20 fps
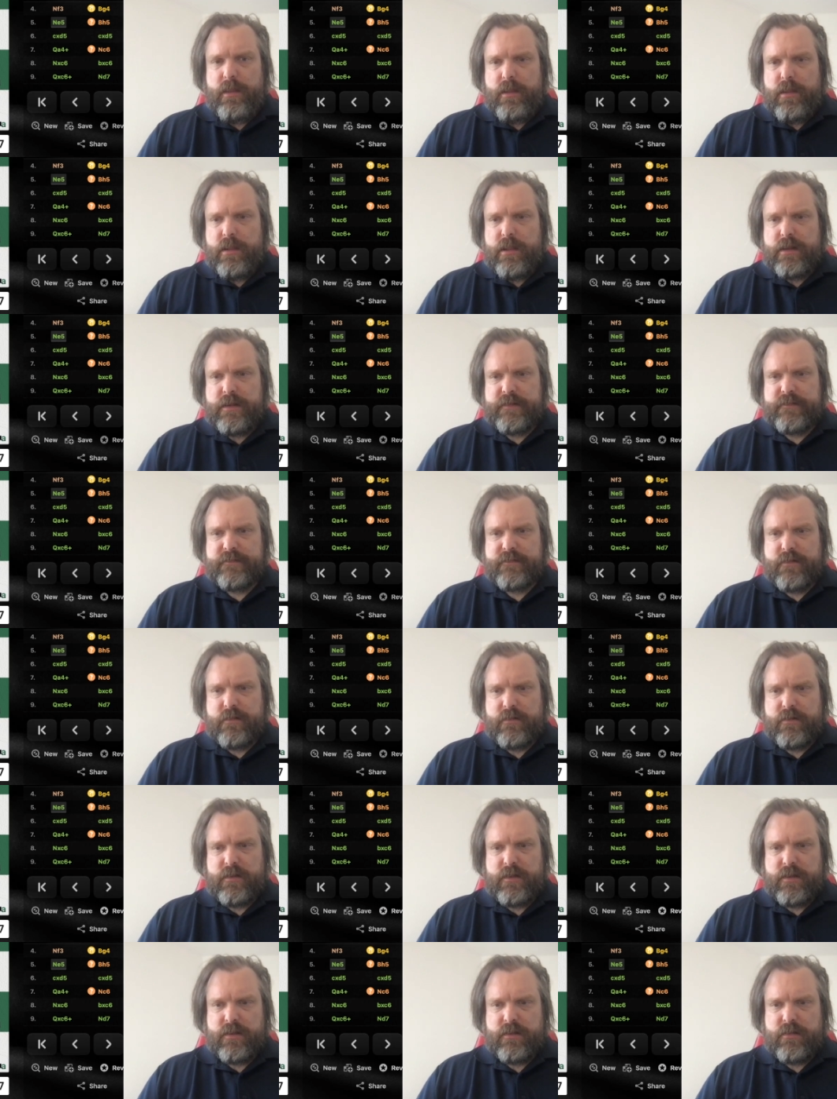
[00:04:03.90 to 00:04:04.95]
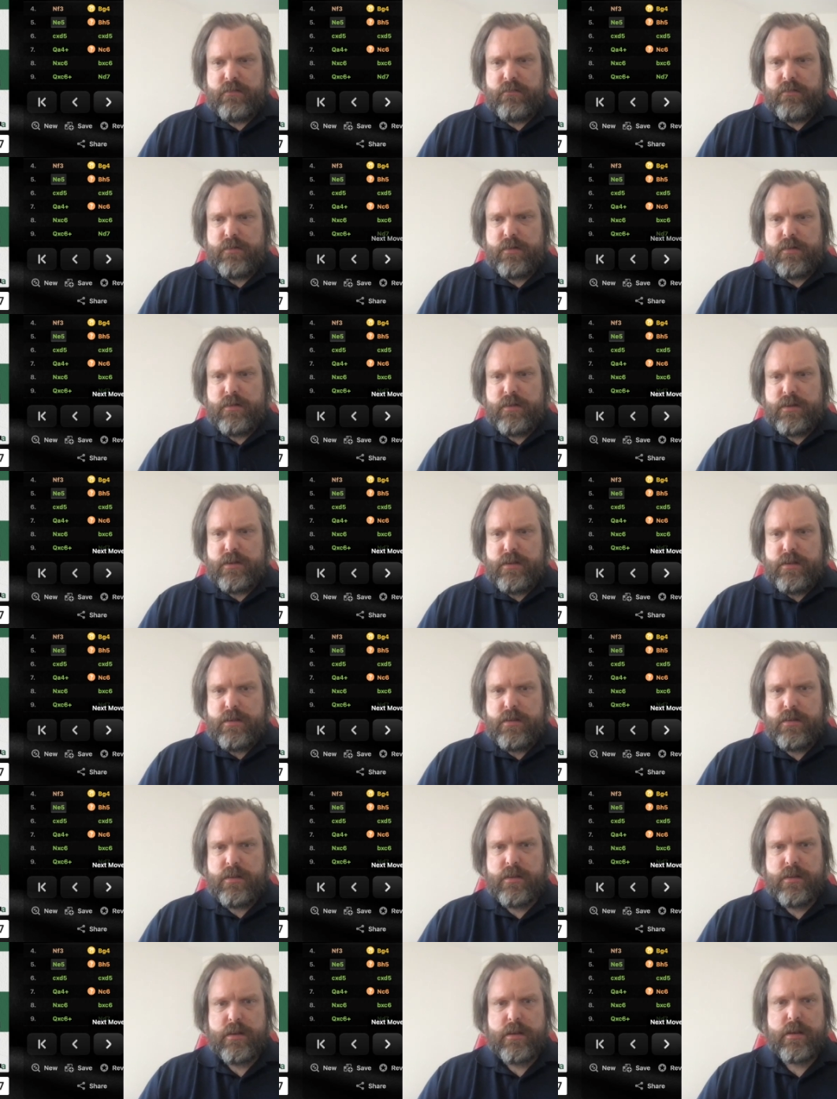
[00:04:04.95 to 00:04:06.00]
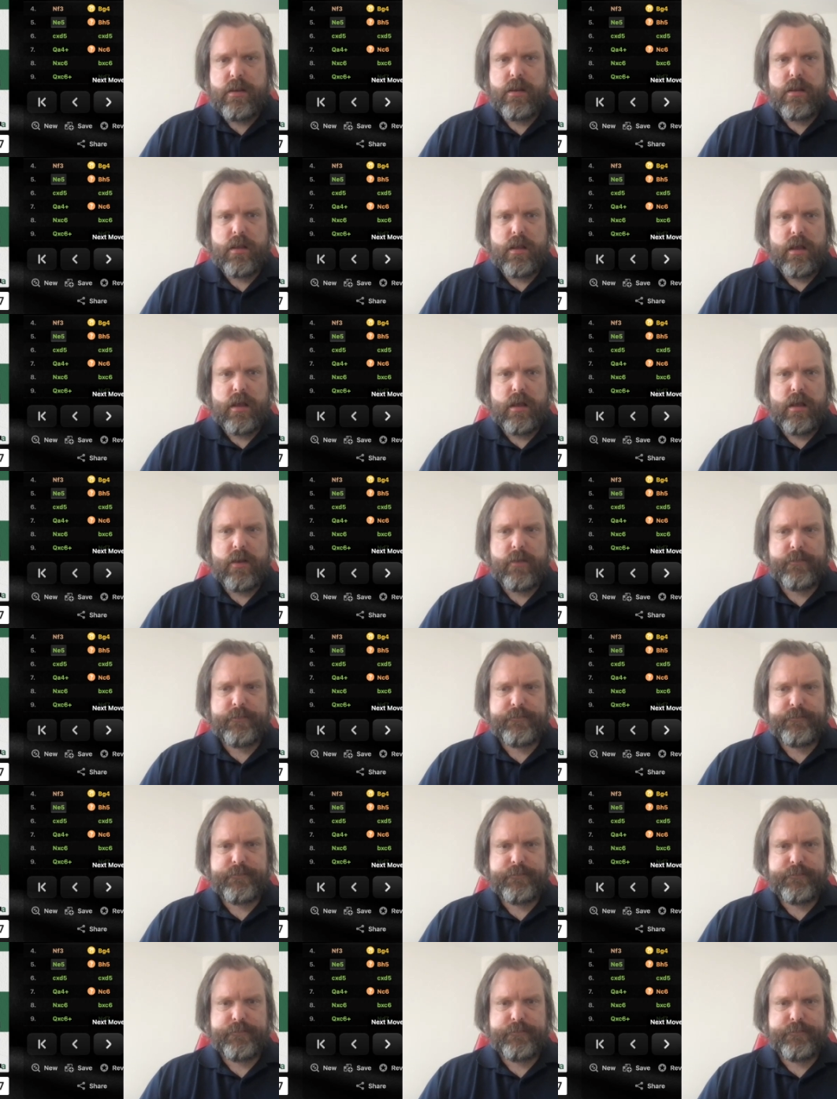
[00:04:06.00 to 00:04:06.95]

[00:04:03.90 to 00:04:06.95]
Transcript: A lot of scurrying going on.